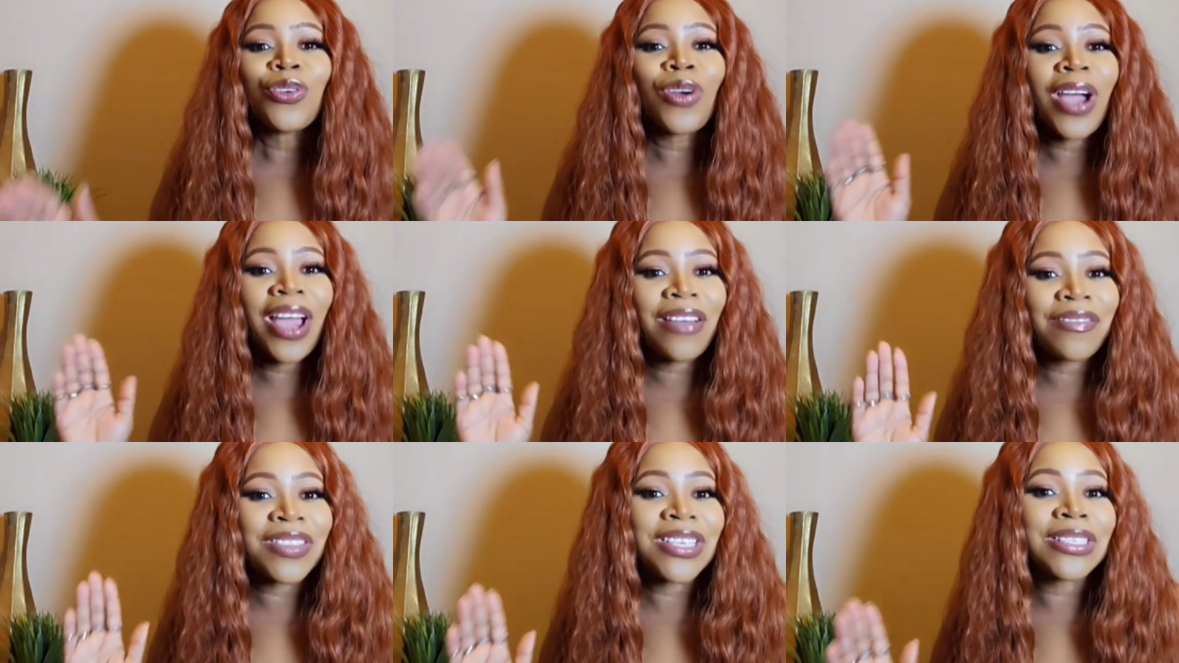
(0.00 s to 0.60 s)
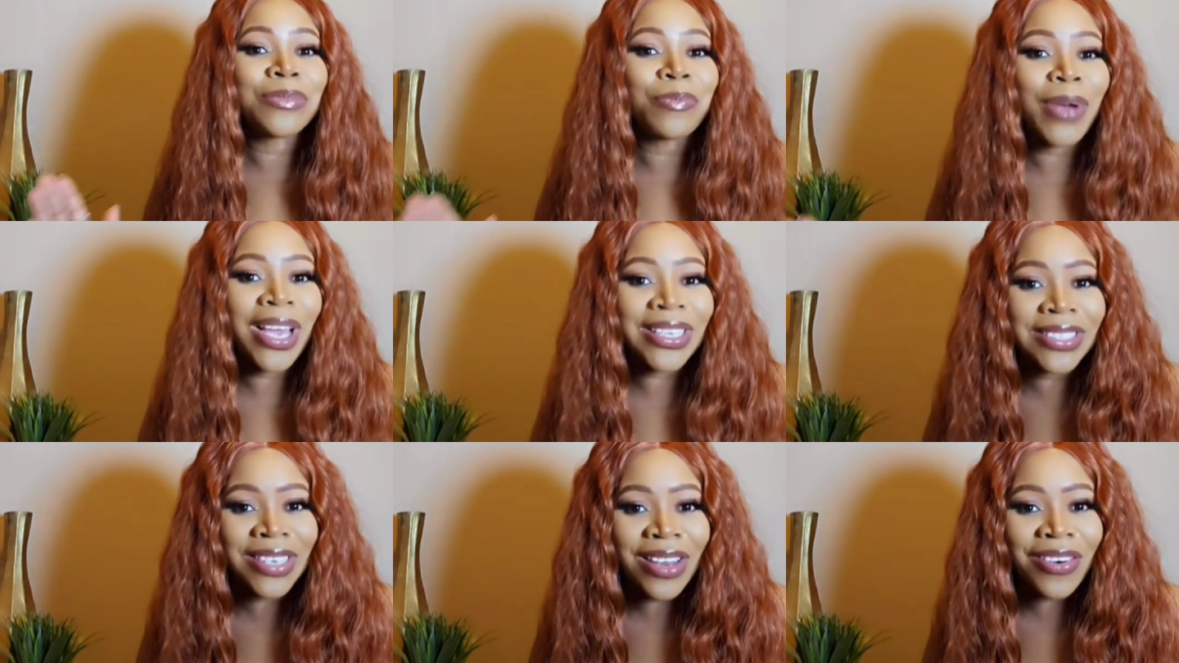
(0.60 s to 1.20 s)
you have this
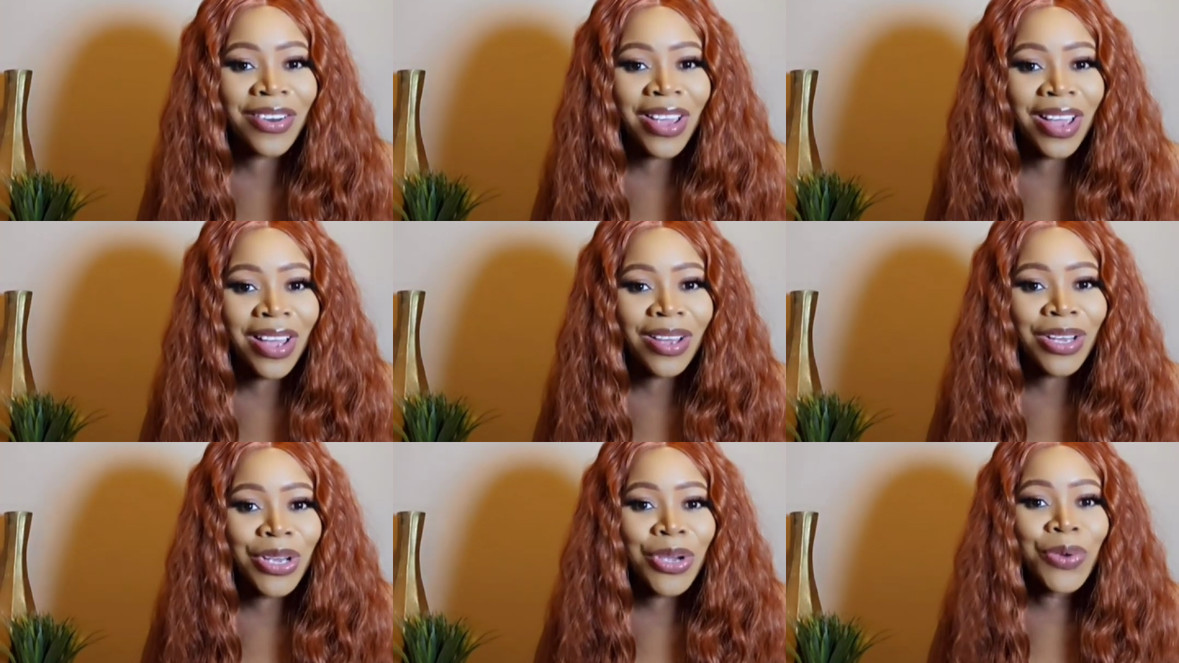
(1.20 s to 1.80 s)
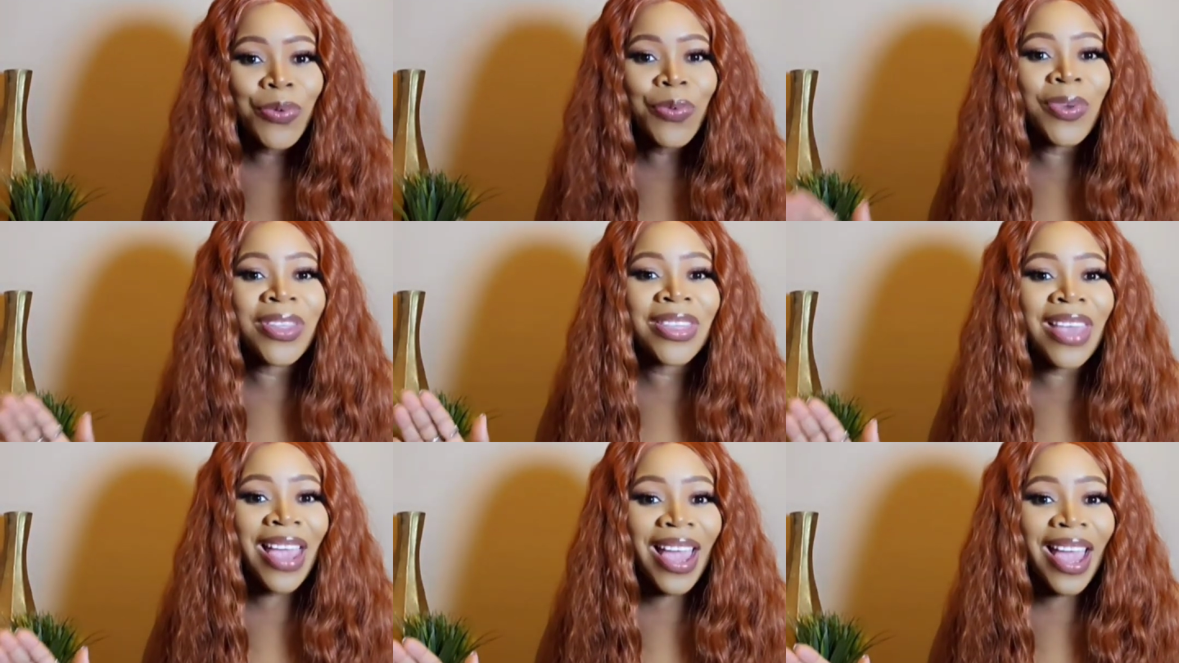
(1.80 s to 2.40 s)
bacteria
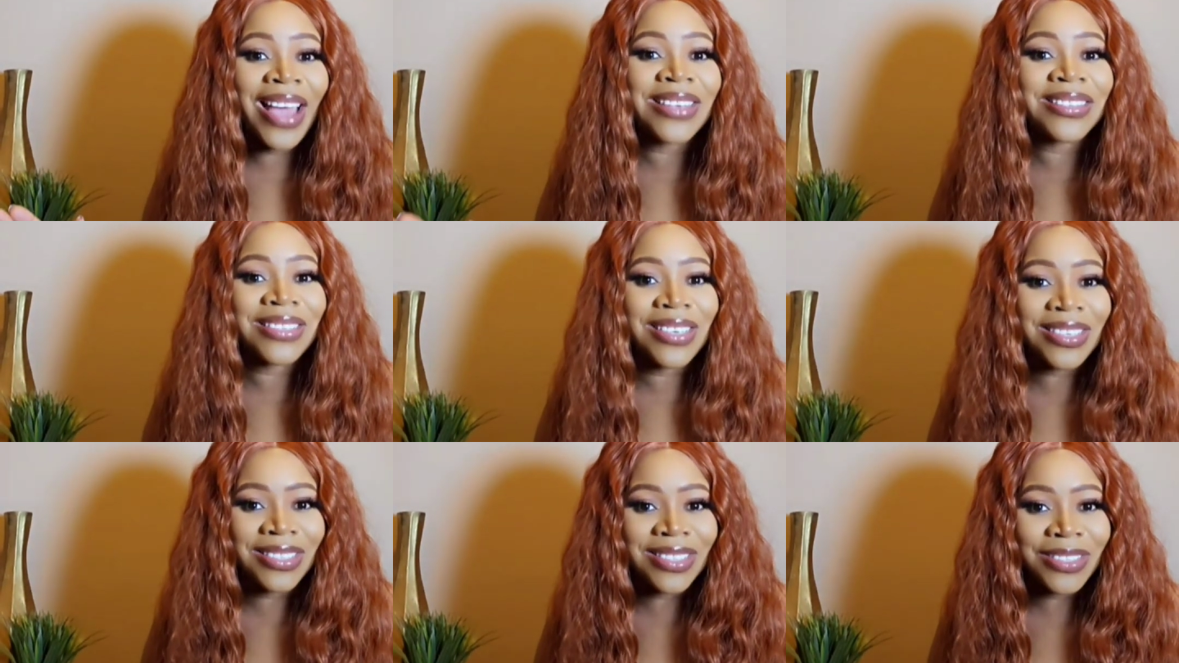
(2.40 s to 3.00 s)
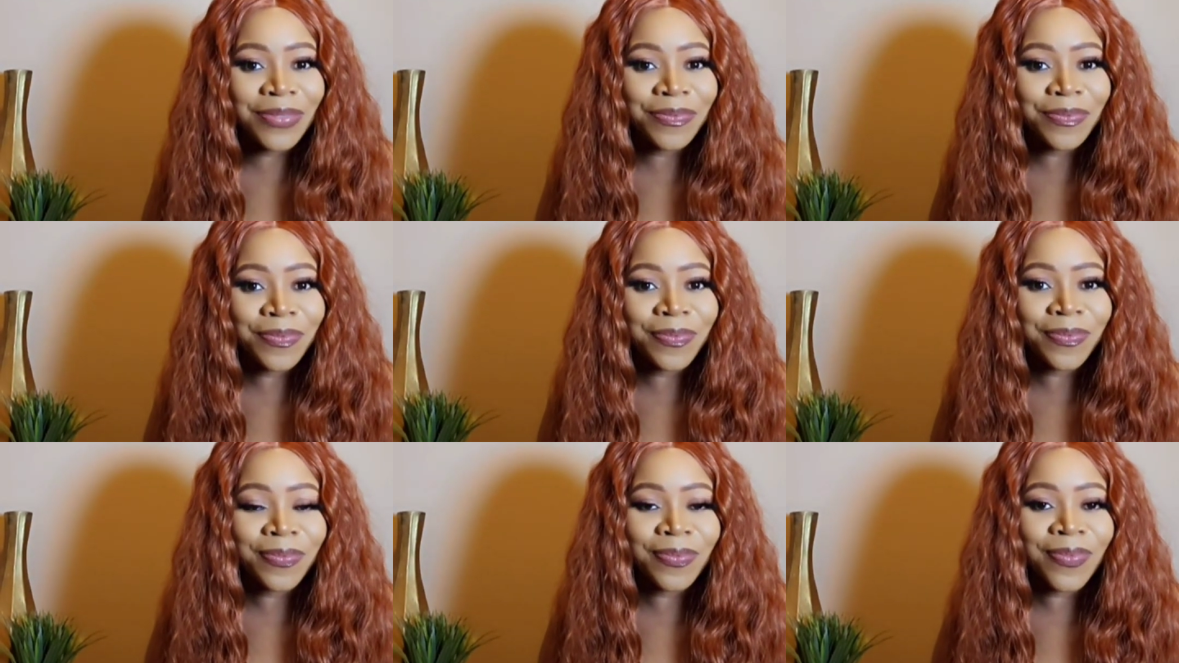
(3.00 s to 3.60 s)
with their acid
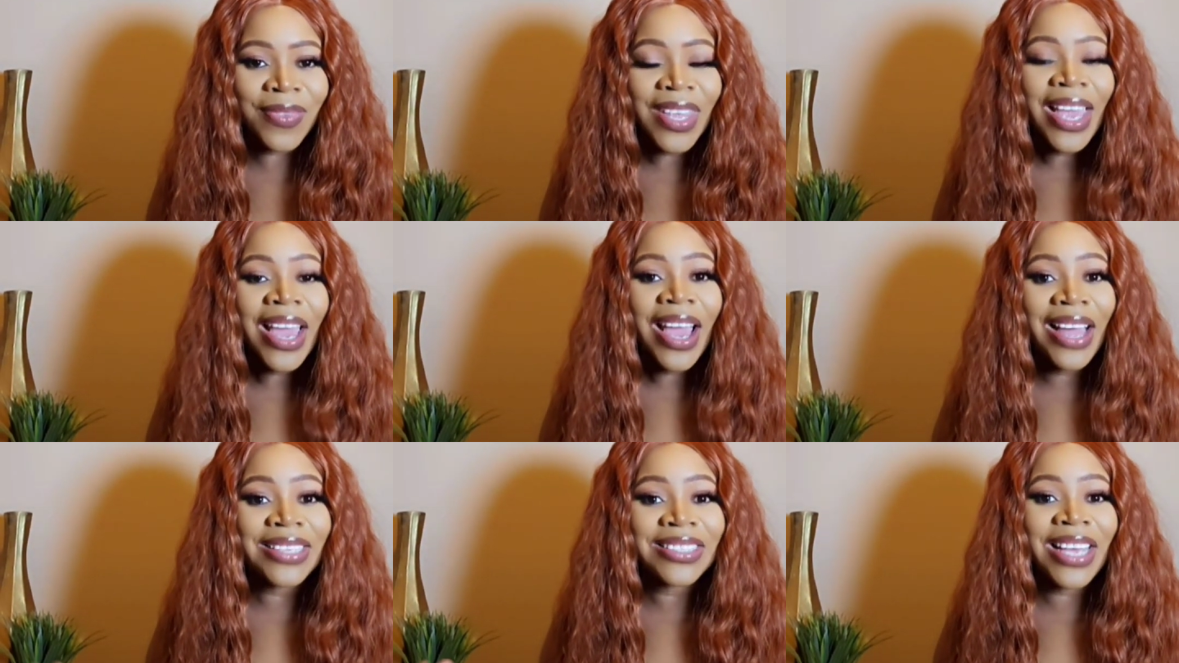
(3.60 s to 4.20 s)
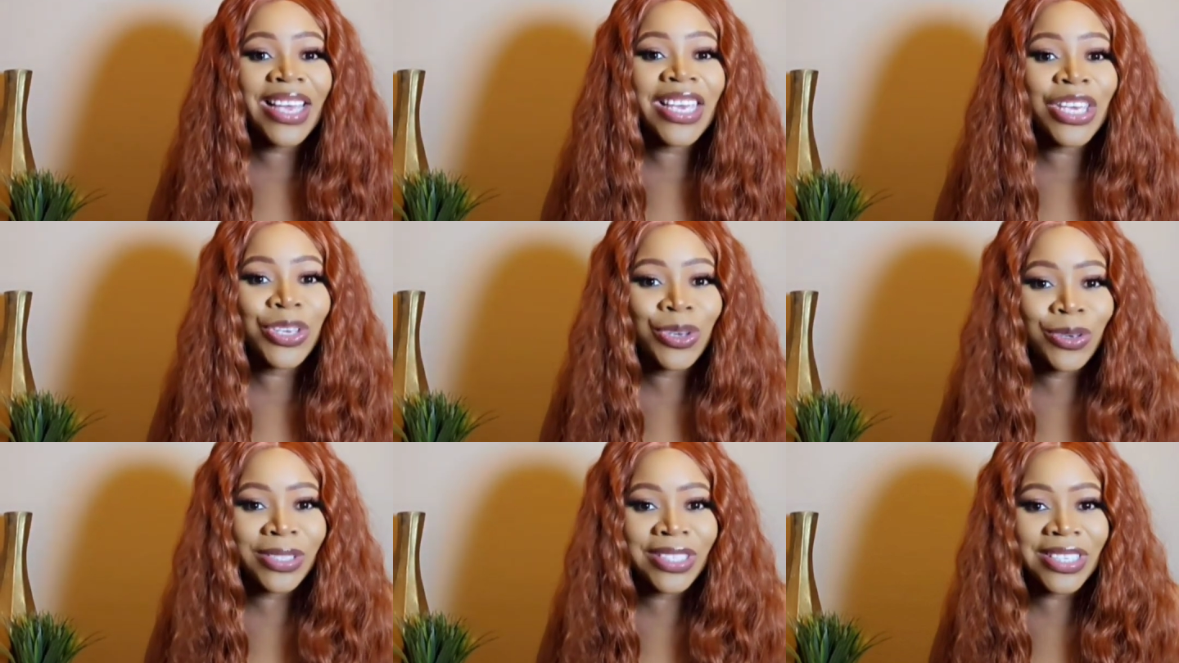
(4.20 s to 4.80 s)

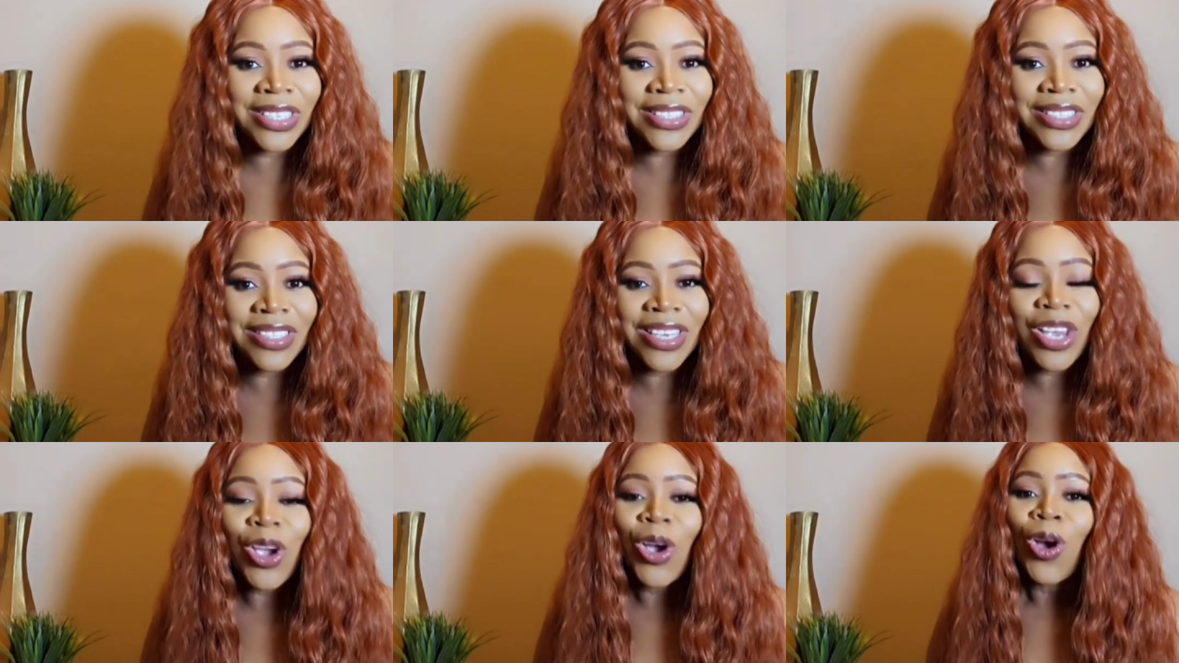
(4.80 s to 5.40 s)
attacking your teeth.